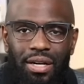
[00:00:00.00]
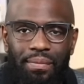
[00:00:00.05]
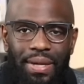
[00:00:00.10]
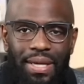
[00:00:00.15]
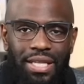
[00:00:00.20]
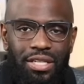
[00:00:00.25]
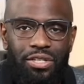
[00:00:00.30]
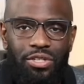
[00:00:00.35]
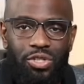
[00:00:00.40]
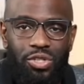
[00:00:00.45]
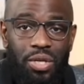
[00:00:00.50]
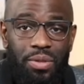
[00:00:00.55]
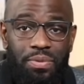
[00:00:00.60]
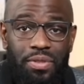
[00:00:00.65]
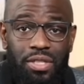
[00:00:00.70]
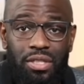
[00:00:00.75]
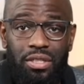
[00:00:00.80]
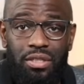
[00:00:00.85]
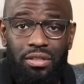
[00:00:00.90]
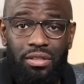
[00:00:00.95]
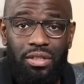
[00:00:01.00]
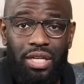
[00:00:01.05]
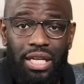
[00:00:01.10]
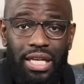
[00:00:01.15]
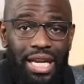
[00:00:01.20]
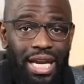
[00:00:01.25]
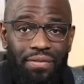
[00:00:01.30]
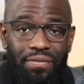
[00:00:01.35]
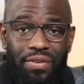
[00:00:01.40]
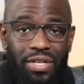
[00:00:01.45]
in the description,
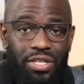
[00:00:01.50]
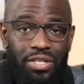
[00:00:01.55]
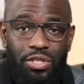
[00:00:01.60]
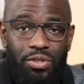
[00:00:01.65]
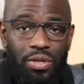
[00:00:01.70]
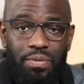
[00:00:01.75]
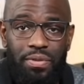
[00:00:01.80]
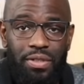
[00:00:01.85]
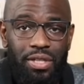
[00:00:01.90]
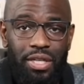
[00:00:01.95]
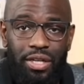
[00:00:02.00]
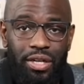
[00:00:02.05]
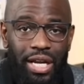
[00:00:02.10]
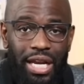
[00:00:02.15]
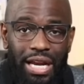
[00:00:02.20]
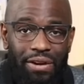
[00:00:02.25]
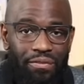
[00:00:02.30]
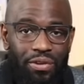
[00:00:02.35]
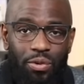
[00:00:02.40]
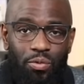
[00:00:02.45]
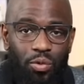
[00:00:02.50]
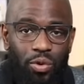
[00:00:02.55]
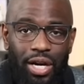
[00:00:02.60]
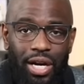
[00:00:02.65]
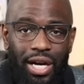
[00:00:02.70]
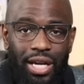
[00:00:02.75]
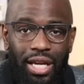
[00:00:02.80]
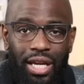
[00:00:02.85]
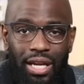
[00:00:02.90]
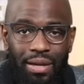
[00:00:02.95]
in every description, and everywhere
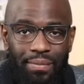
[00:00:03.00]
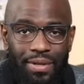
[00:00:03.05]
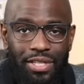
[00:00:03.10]
I am,